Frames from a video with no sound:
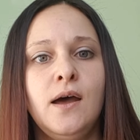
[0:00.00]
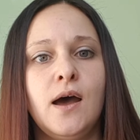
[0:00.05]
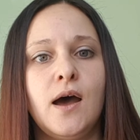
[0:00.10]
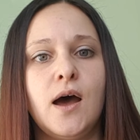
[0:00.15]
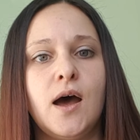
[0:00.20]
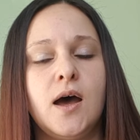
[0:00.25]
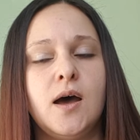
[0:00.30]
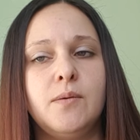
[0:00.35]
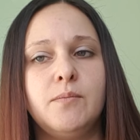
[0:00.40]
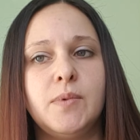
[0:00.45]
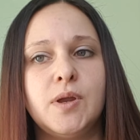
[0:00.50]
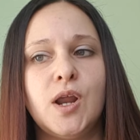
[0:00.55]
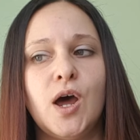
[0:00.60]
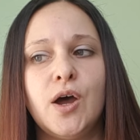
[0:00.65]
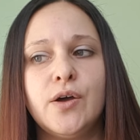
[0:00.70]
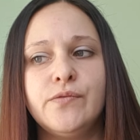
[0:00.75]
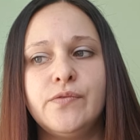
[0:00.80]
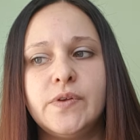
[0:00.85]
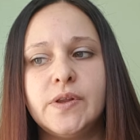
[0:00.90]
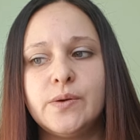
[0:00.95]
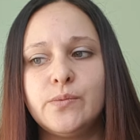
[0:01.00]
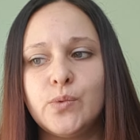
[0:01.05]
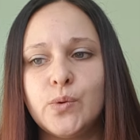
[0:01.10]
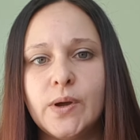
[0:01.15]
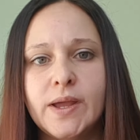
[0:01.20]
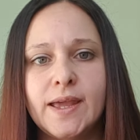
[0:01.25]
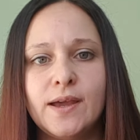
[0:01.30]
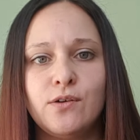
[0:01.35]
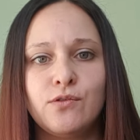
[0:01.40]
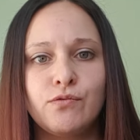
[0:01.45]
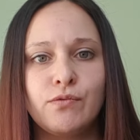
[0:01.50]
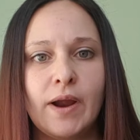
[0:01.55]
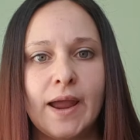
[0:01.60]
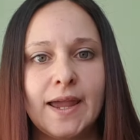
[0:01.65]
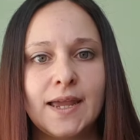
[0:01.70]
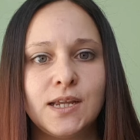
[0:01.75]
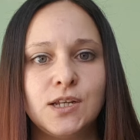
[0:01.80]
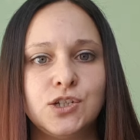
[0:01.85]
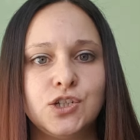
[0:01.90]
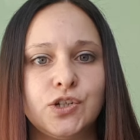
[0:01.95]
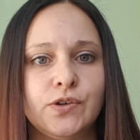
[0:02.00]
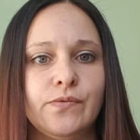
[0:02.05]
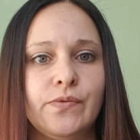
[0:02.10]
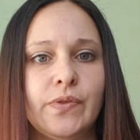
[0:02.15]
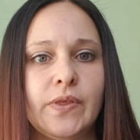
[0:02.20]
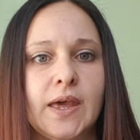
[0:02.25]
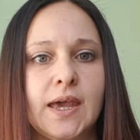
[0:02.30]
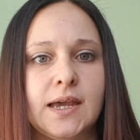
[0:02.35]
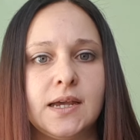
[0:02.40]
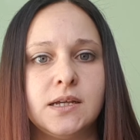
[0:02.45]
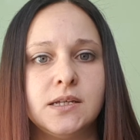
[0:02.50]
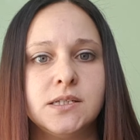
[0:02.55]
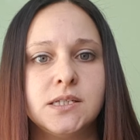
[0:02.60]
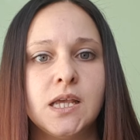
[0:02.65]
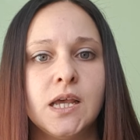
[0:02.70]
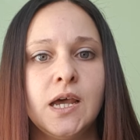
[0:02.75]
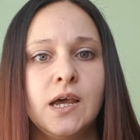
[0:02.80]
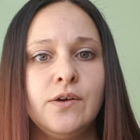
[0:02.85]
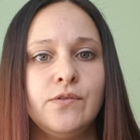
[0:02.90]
And hopefully it will hit a range of things.